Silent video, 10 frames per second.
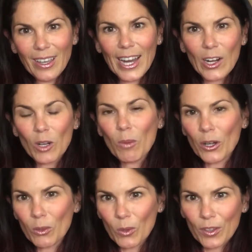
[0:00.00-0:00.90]
Eric
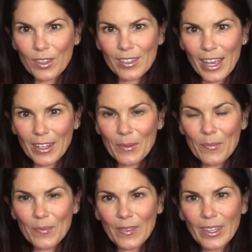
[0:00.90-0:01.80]
Butterworth said,
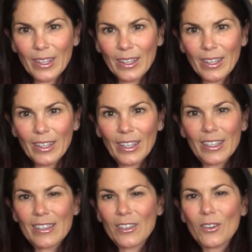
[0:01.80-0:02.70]

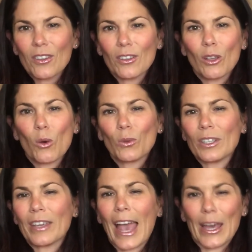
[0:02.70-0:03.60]
"Consider the
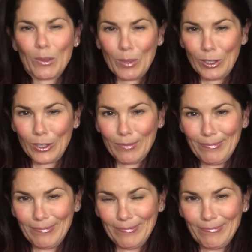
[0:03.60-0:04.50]
lowly caterpillar."
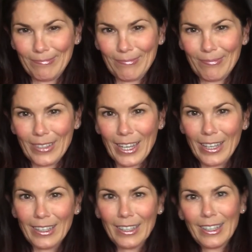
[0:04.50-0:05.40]

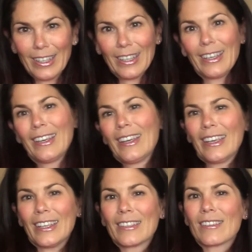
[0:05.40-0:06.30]
Okay,
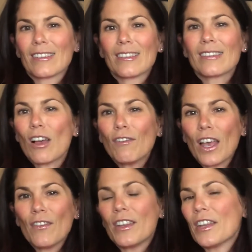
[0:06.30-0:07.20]
it is
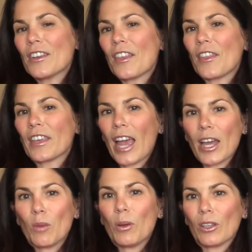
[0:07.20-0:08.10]
self-evident that the
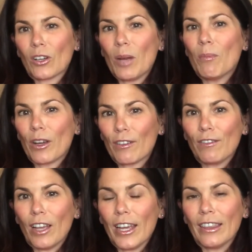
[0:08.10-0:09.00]
caterpillar and
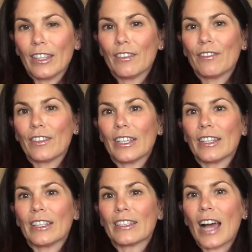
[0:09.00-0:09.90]
butterfly live in
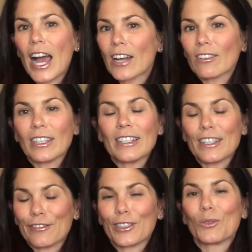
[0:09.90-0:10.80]
entirely
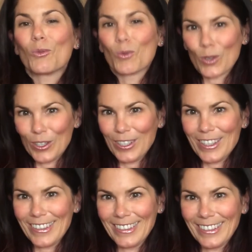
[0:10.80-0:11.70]
different
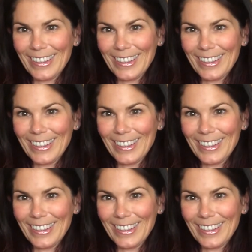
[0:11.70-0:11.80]
worlds,